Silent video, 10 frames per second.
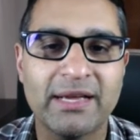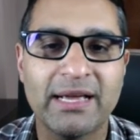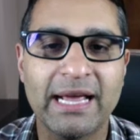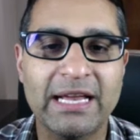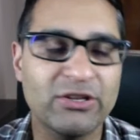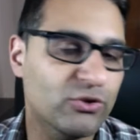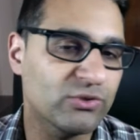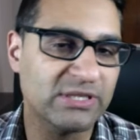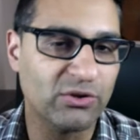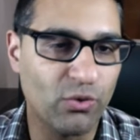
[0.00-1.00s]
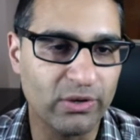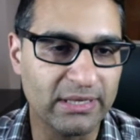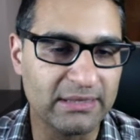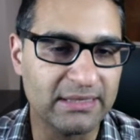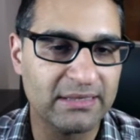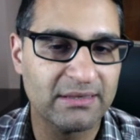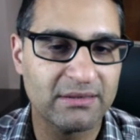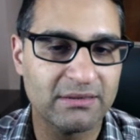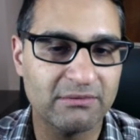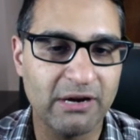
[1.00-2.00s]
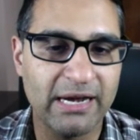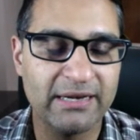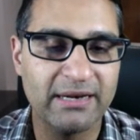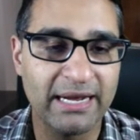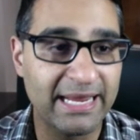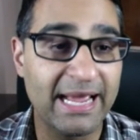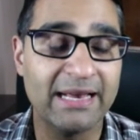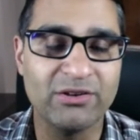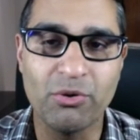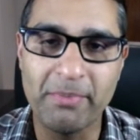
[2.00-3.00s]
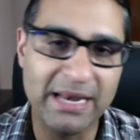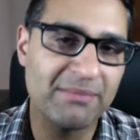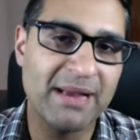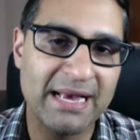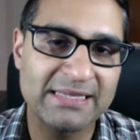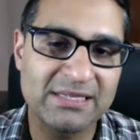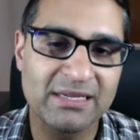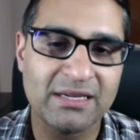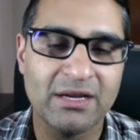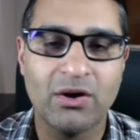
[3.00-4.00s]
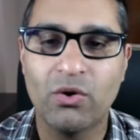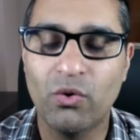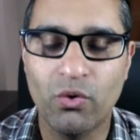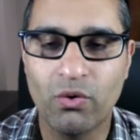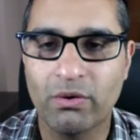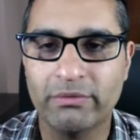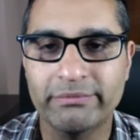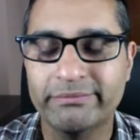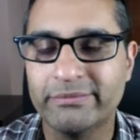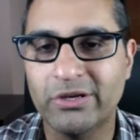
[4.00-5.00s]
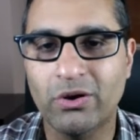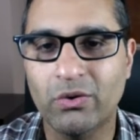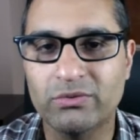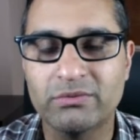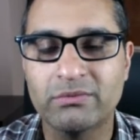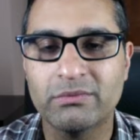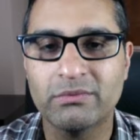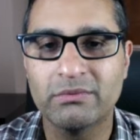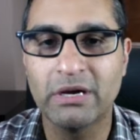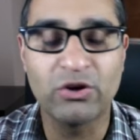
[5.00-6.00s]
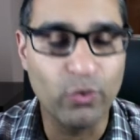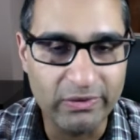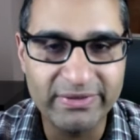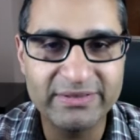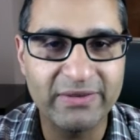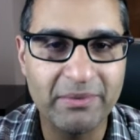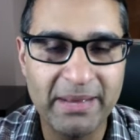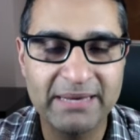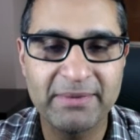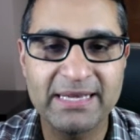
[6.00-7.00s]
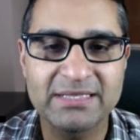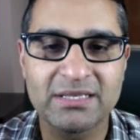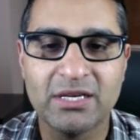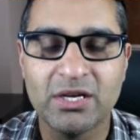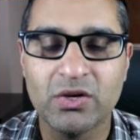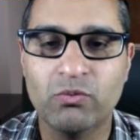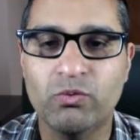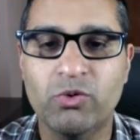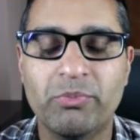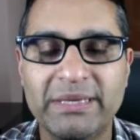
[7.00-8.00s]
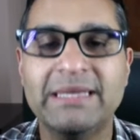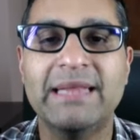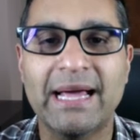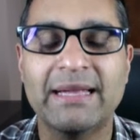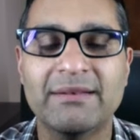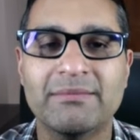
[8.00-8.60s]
and use it accordingly, right? Again, your MetaMask, or equivalent of a MetaMask, will be that